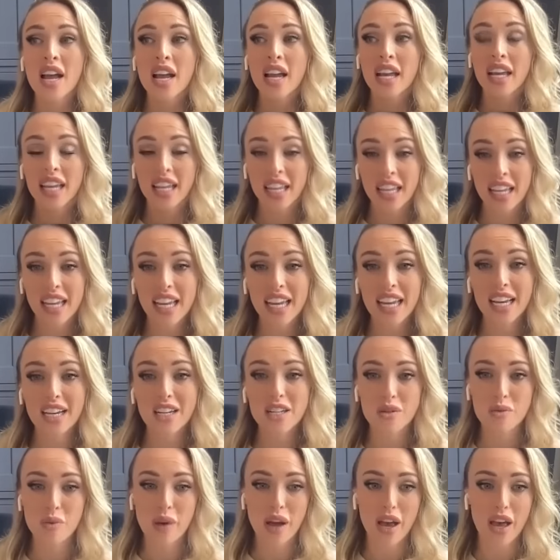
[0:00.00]
he
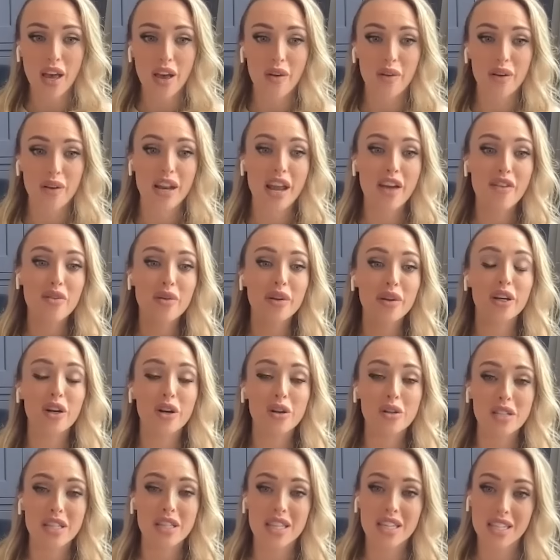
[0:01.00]
as well, whenever we
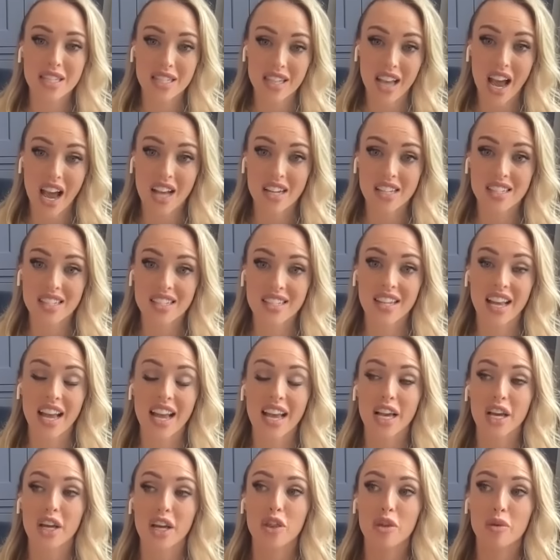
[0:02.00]
go to the scans,
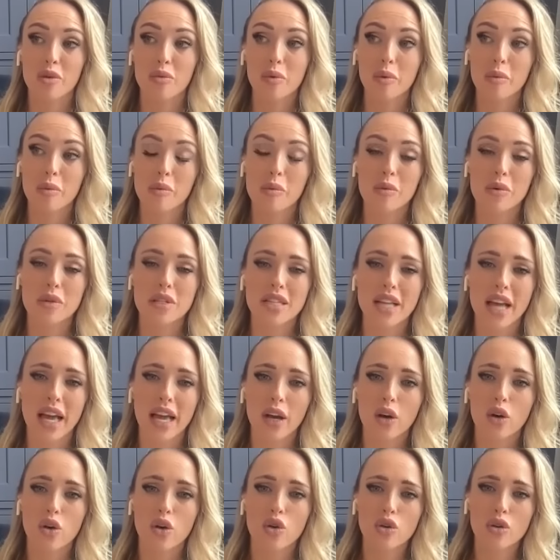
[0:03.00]
like the woman was like,
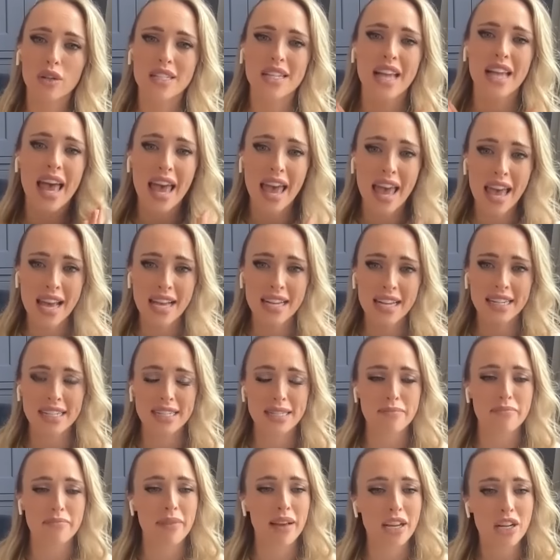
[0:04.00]
Oh, his head is
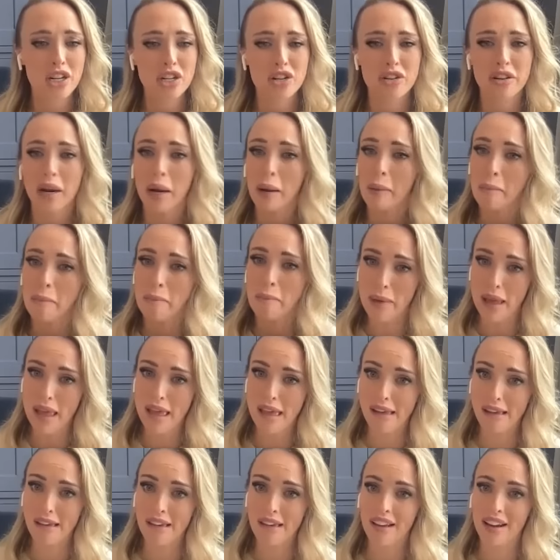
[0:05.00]
measuring
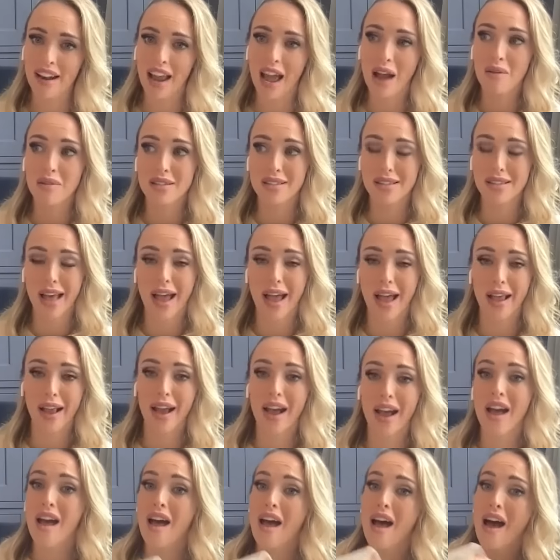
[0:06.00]
big. And I was like,
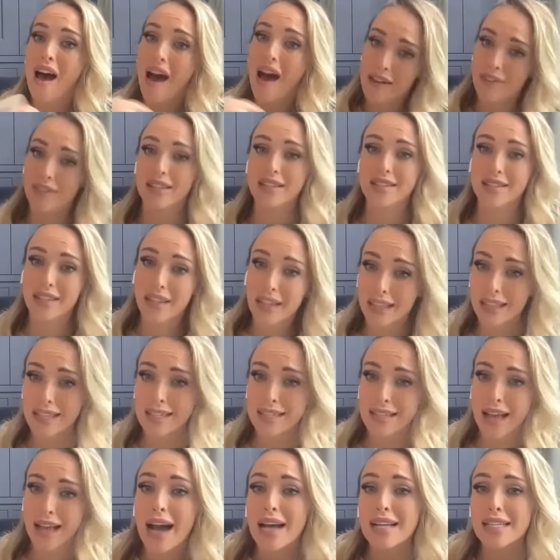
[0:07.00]
Have you seen the
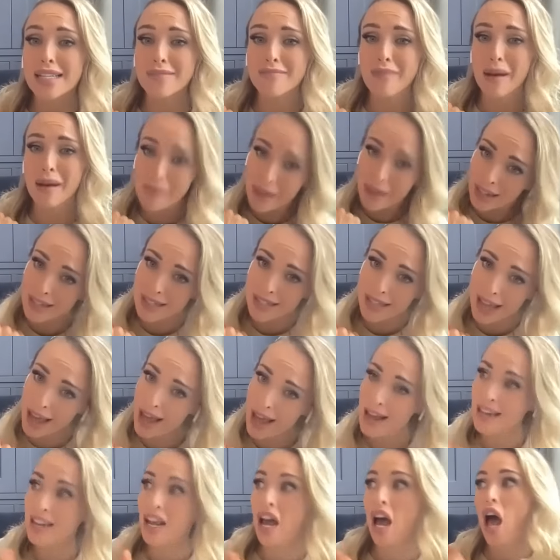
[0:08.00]
size of my man's
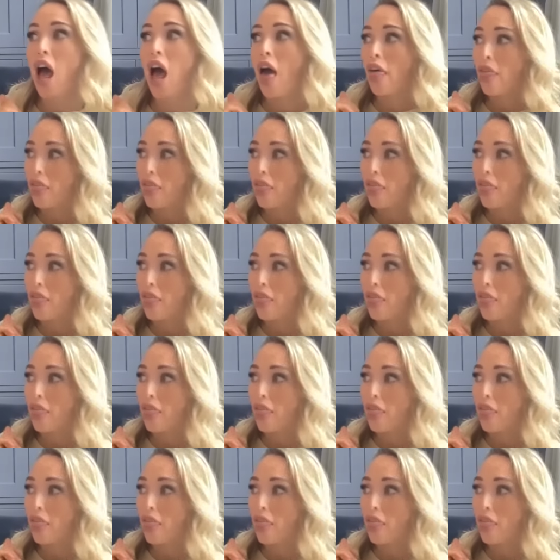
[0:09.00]
head?